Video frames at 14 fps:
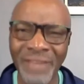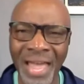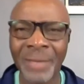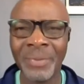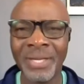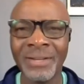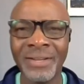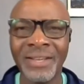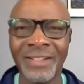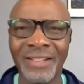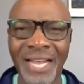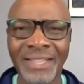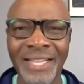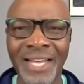family
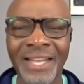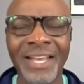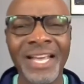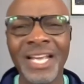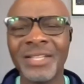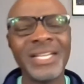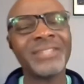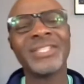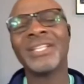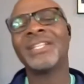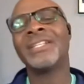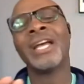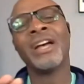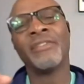like that? There's
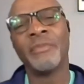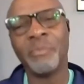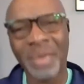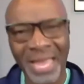enough